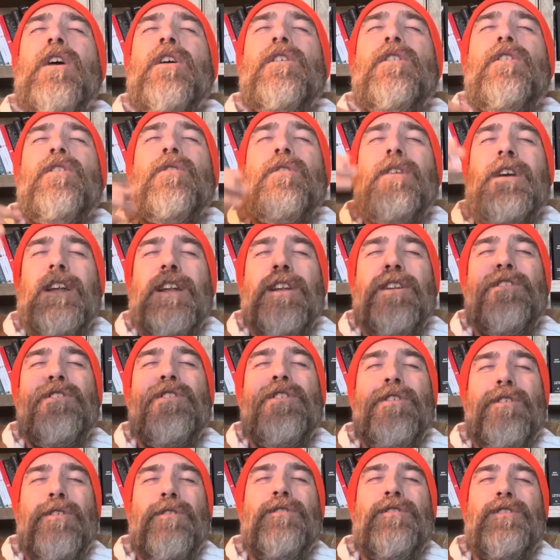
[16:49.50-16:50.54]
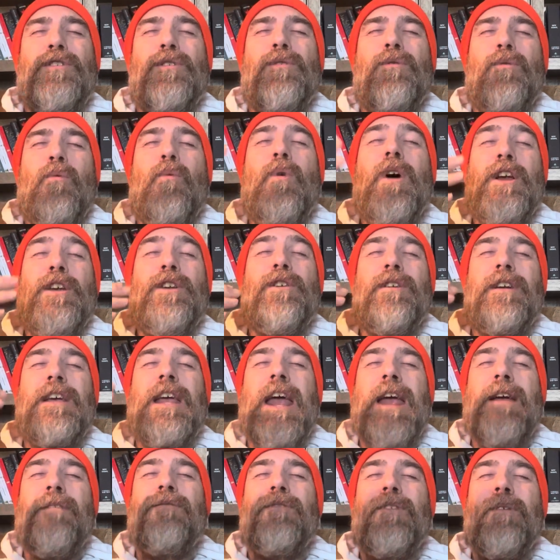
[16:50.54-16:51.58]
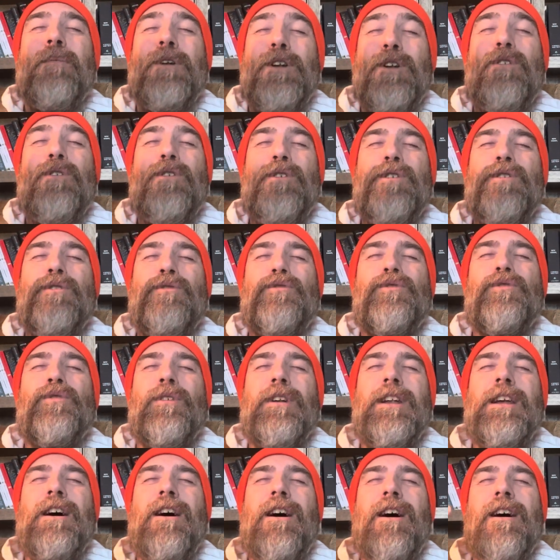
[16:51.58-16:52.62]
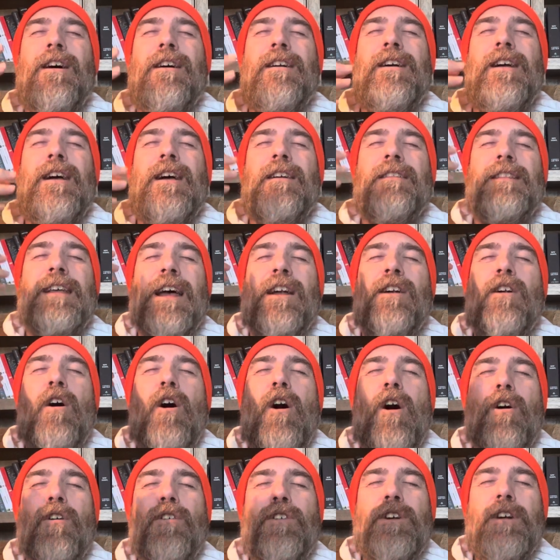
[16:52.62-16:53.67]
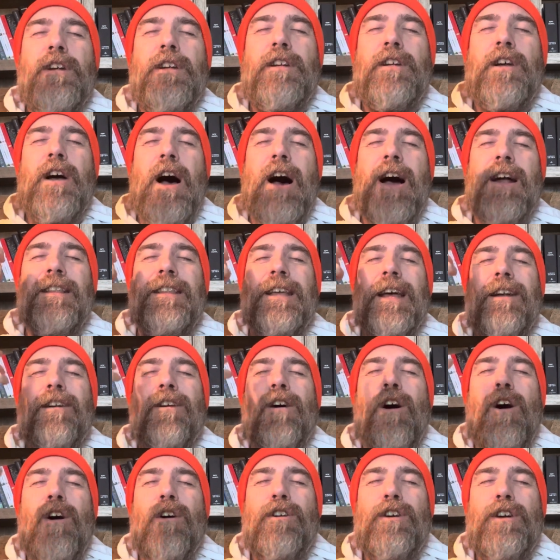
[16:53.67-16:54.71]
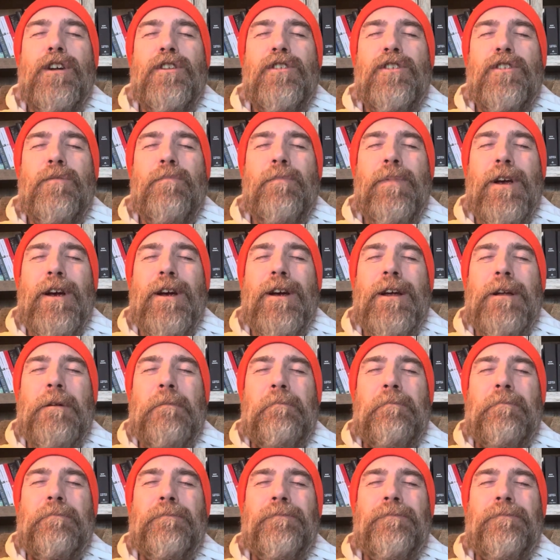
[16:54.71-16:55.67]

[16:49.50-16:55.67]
you can attune to where you came from and who you truly are, that all good God, that all good spirit.